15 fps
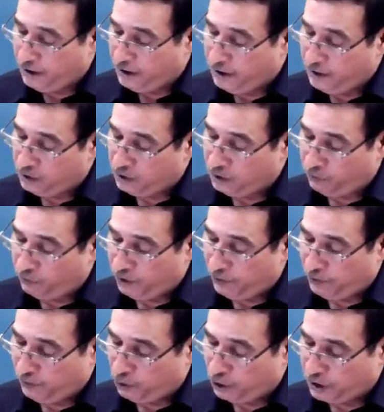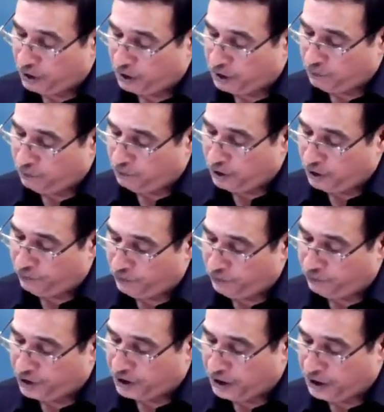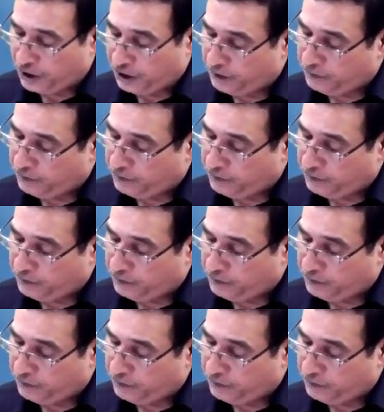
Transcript: So we will put it 150 here.